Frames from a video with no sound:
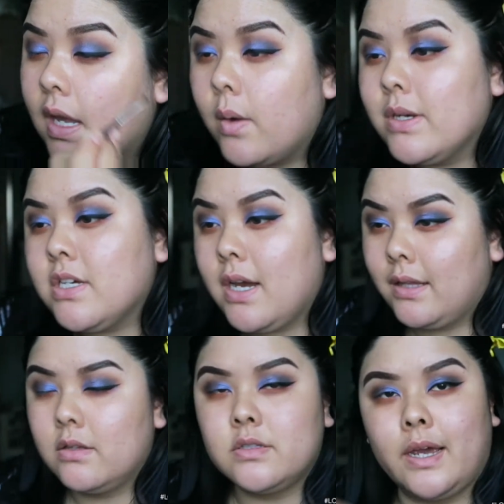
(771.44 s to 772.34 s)
I wish I
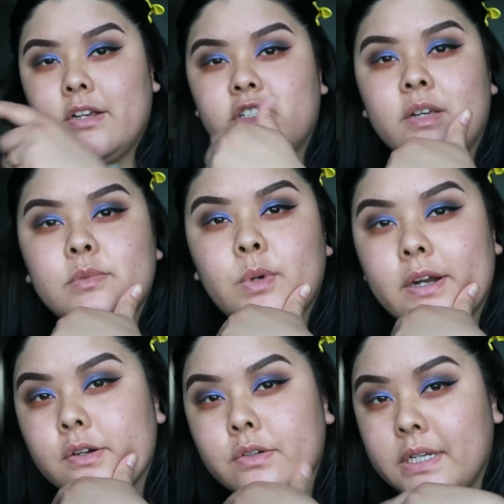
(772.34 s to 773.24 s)
had those eye shapes where I
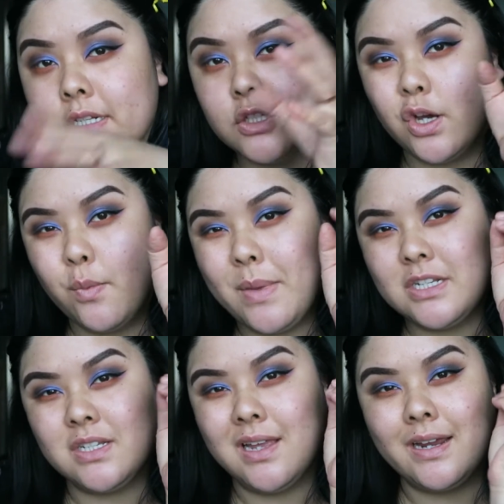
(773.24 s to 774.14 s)
don't need so
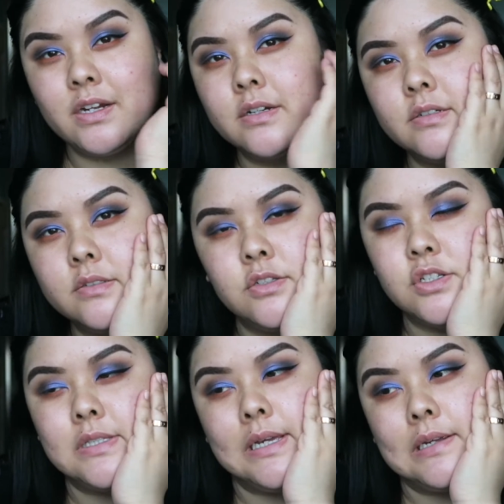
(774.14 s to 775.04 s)
much liner. It's
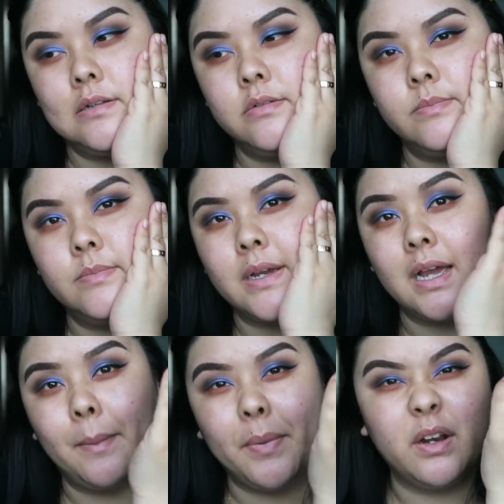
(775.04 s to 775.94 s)
just like, I
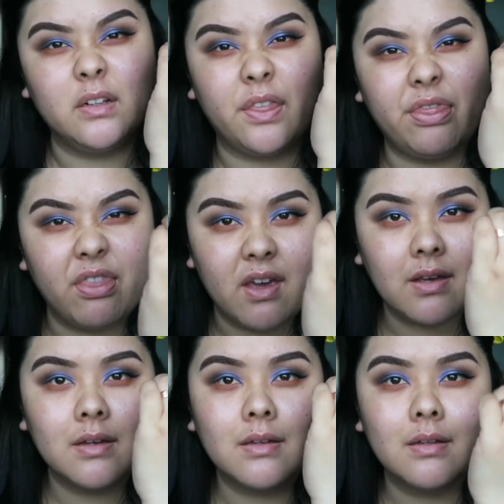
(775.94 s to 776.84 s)
gotta put on a
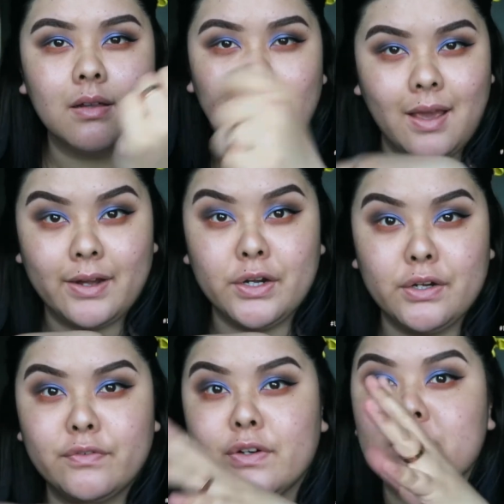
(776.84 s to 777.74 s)
thick
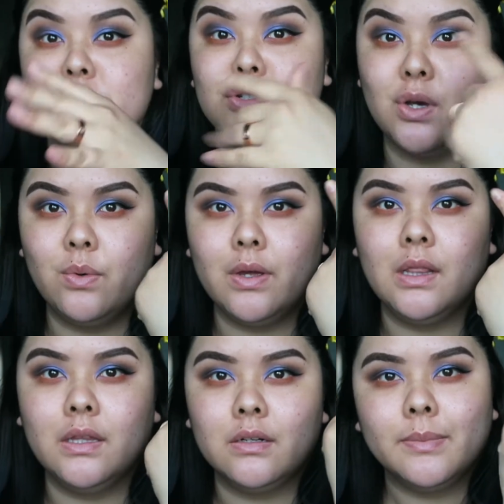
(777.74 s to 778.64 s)
liner for it to show a
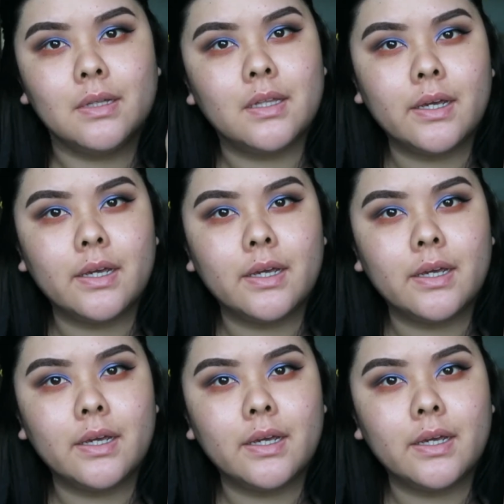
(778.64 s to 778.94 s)
little bit of